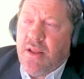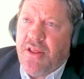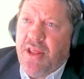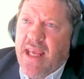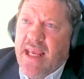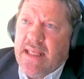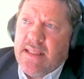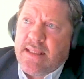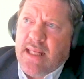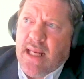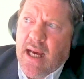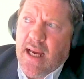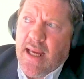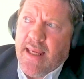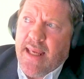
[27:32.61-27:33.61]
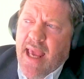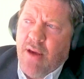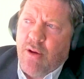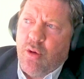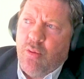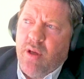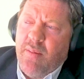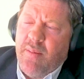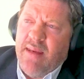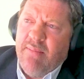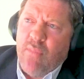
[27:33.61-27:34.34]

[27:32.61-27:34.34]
things like how can we be